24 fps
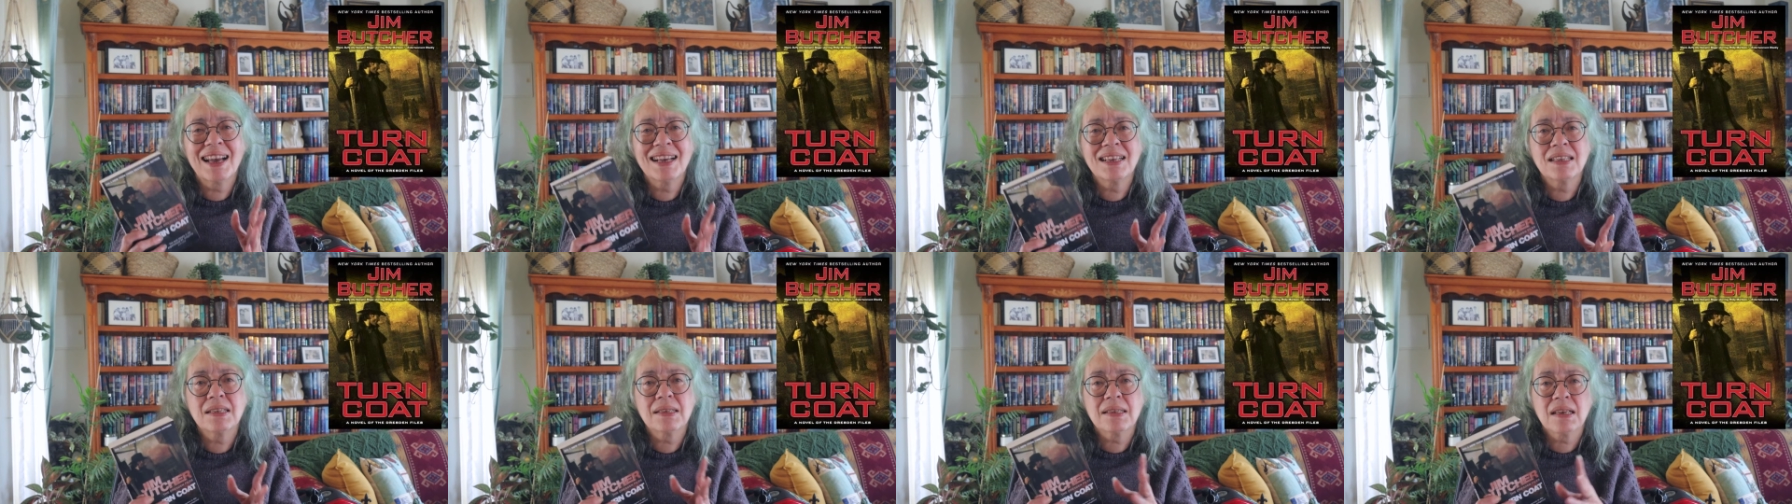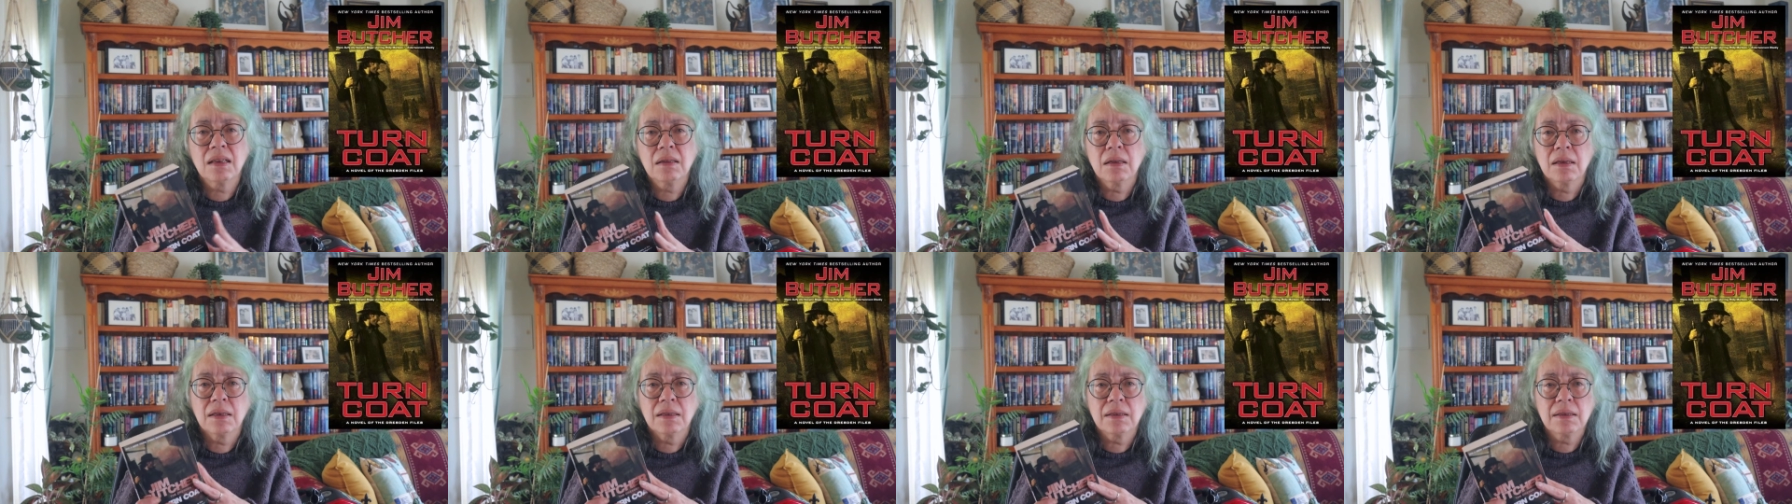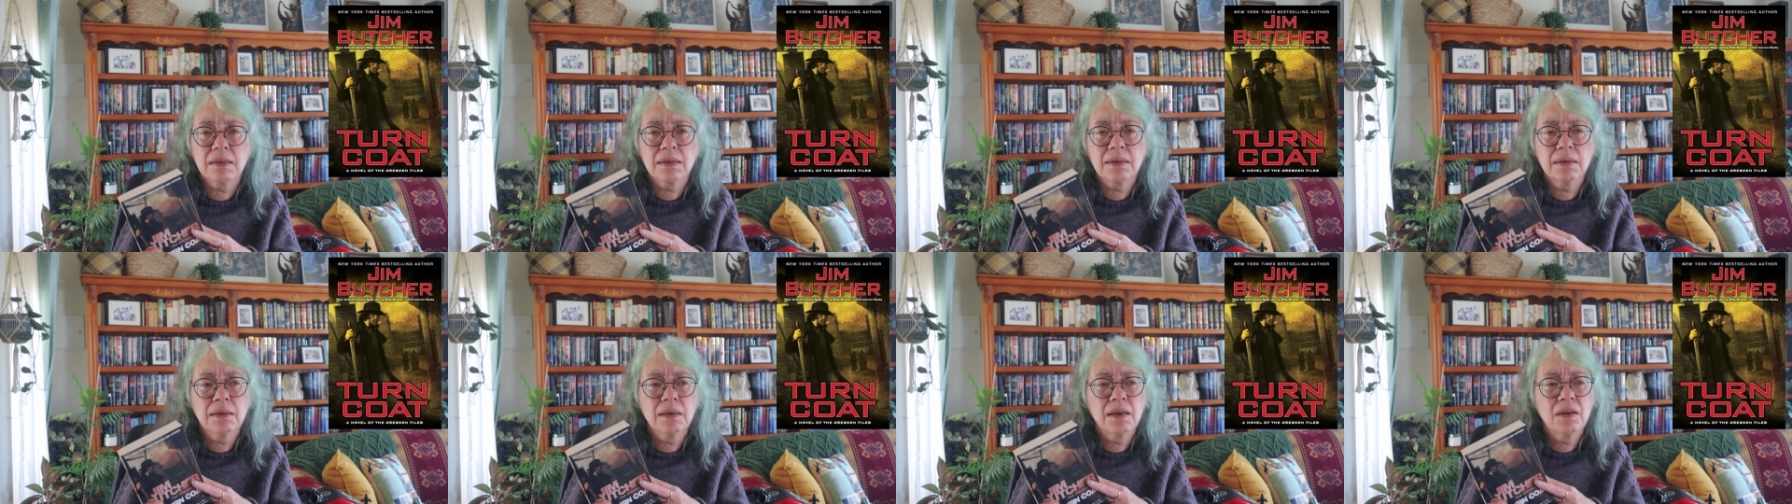a
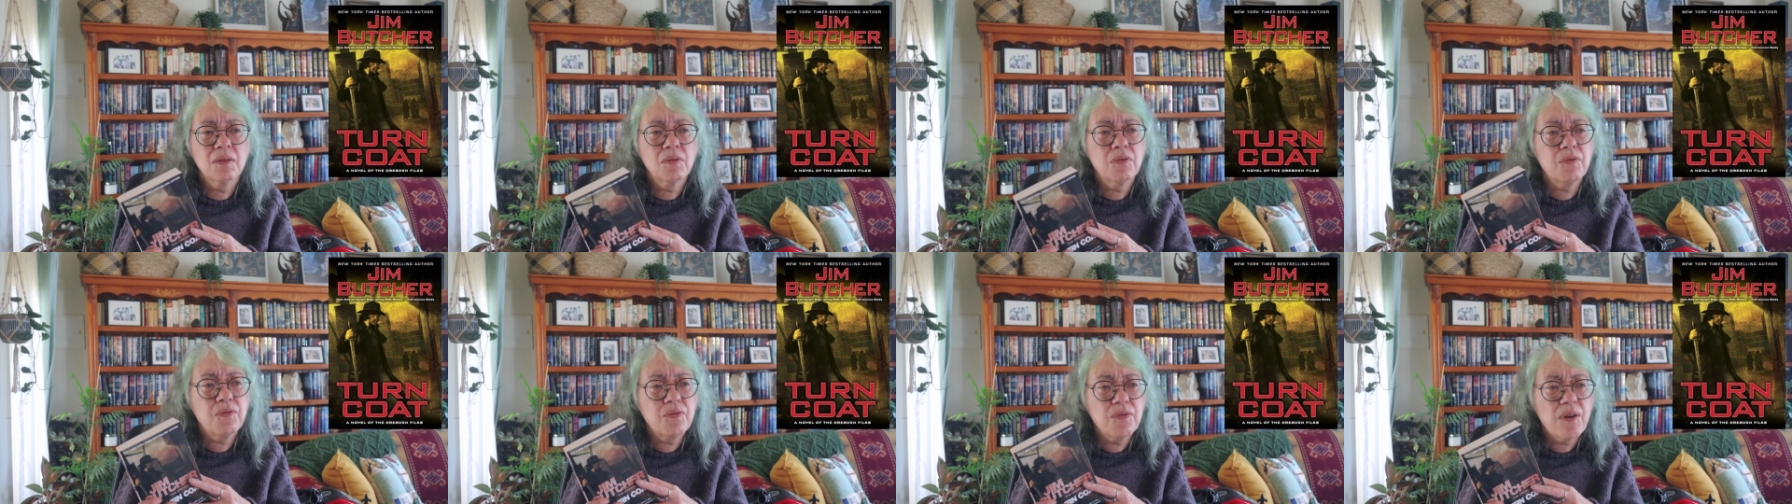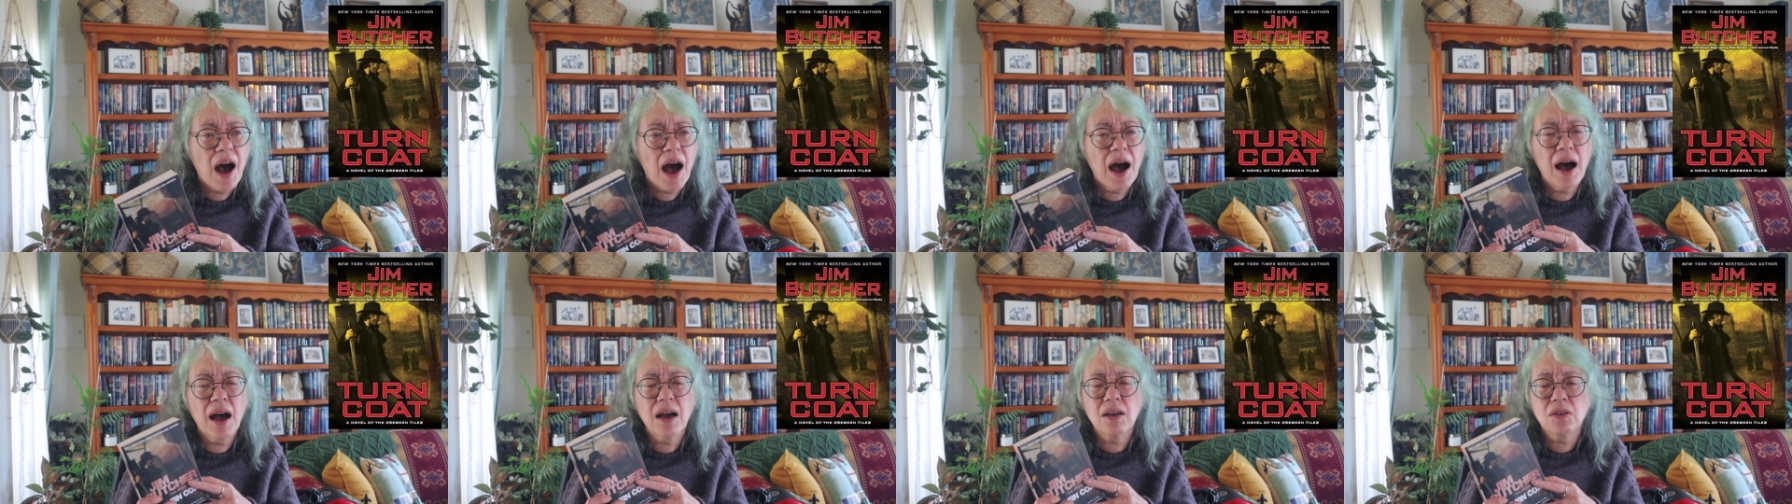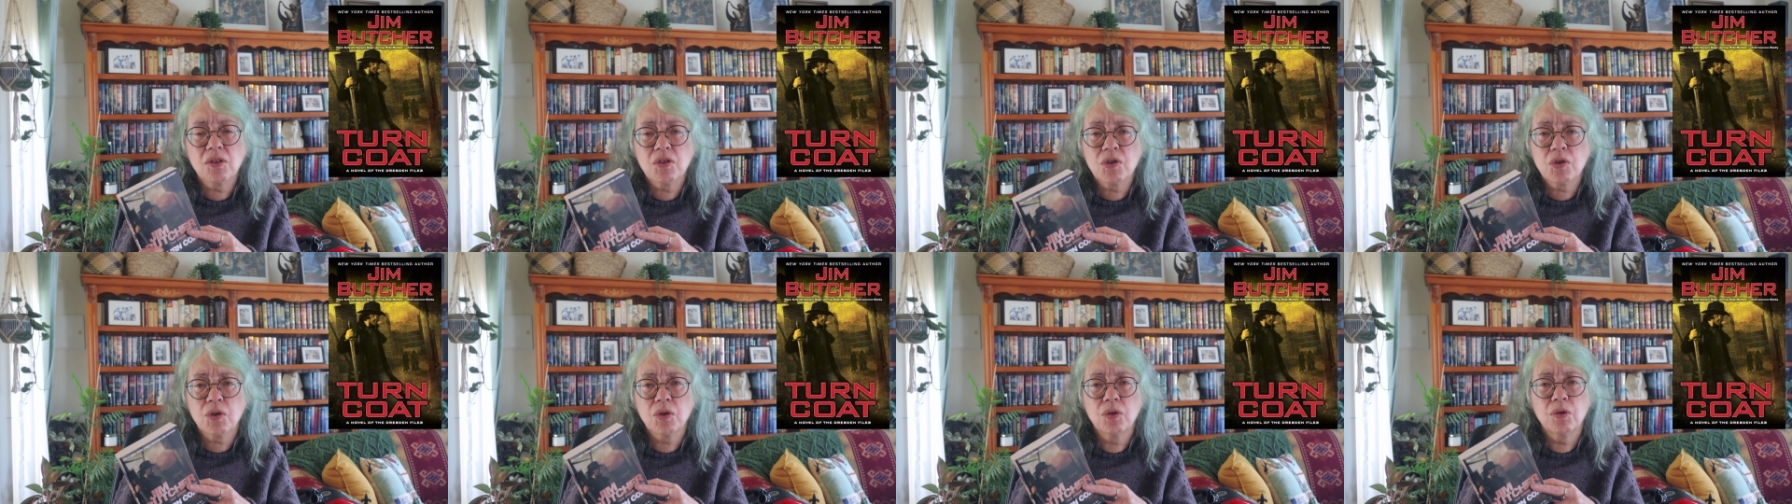zealot, far
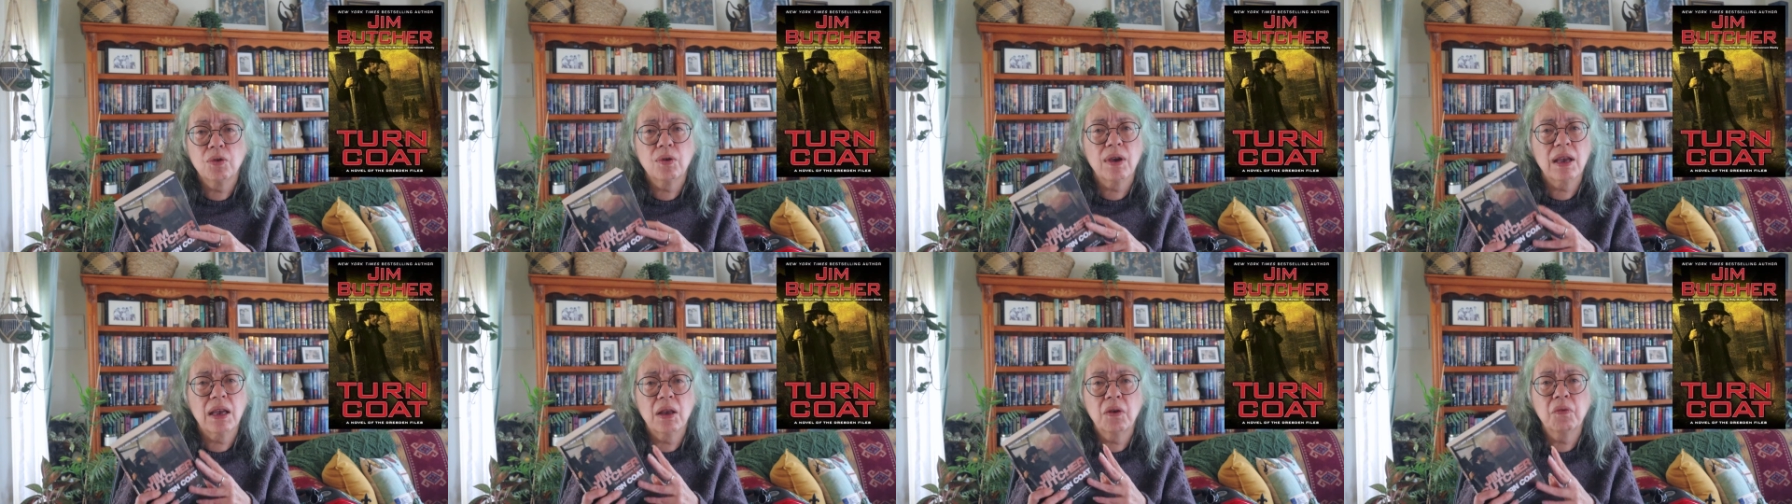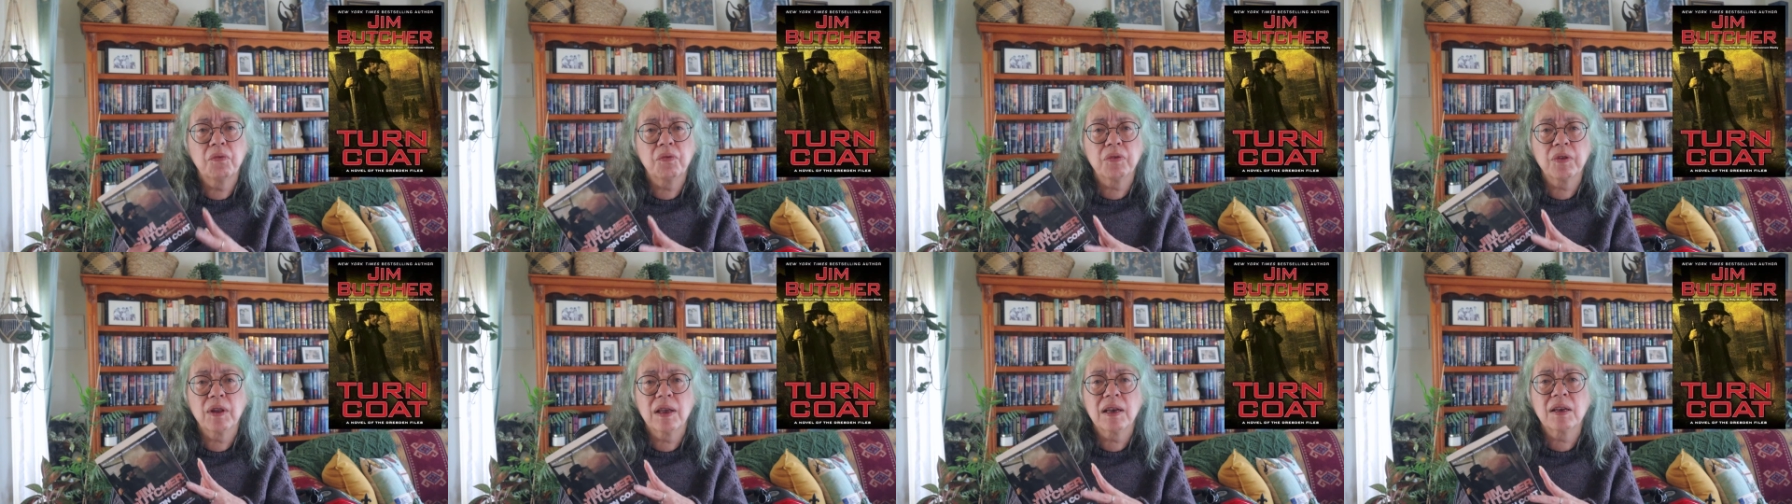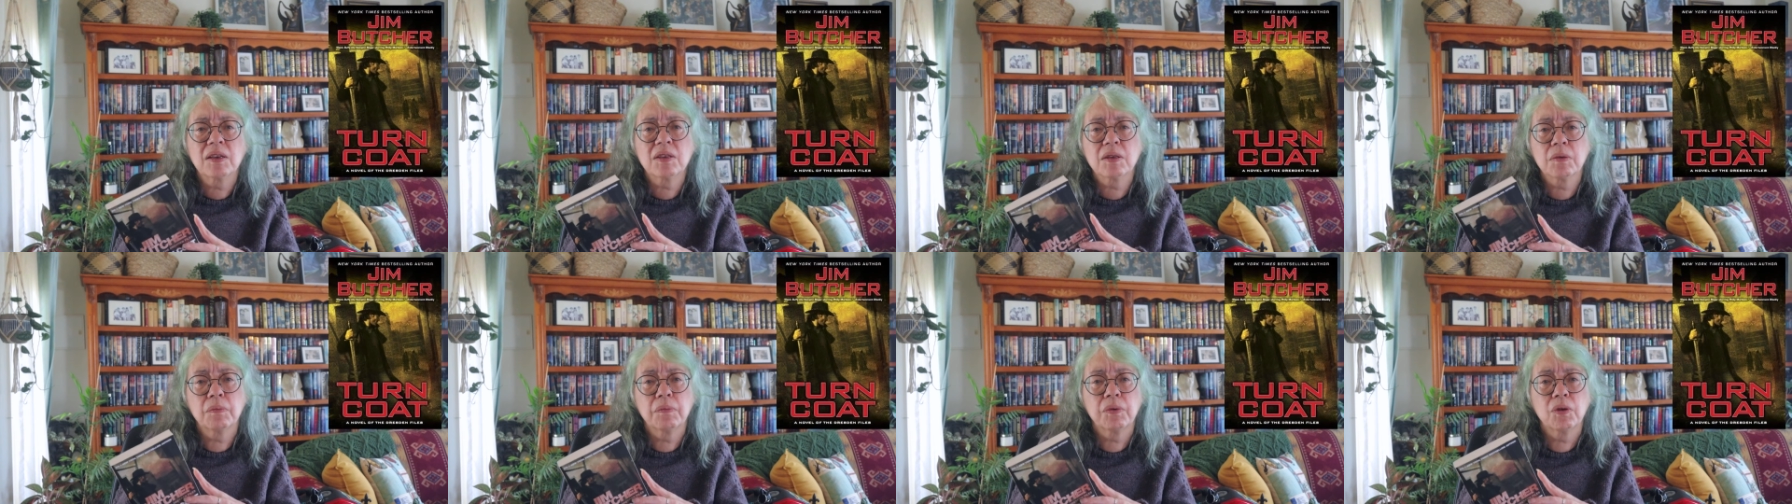too
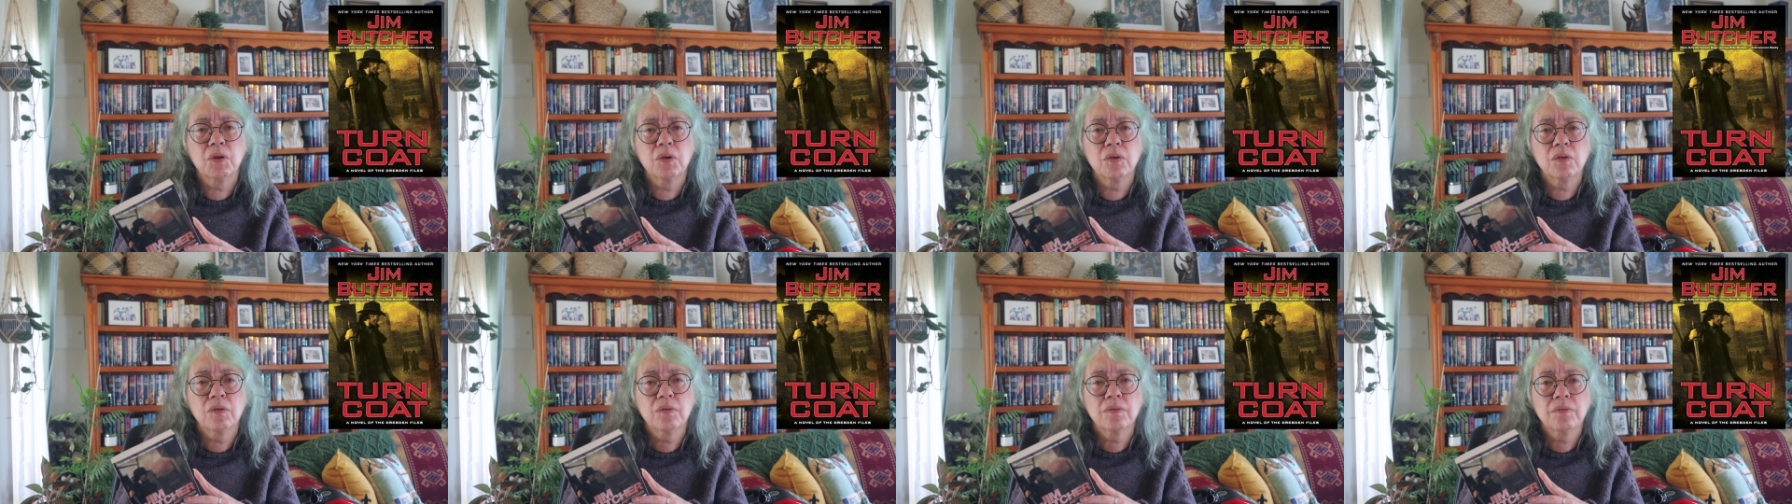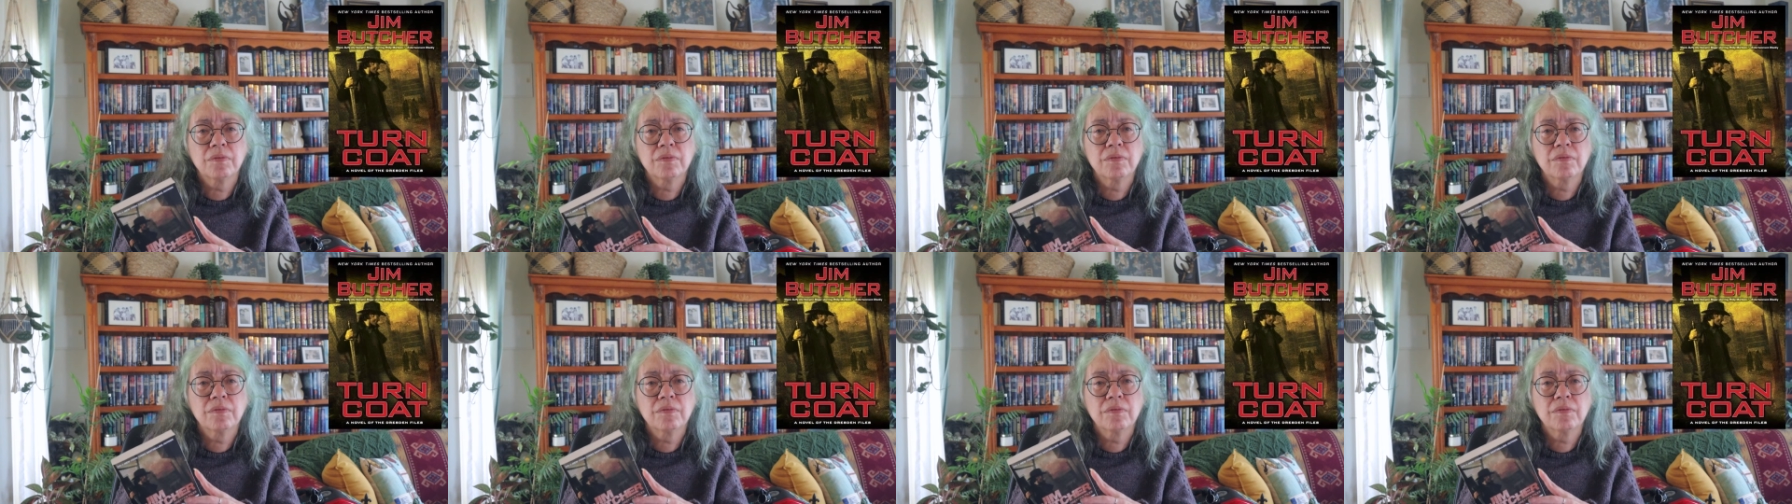inflexible.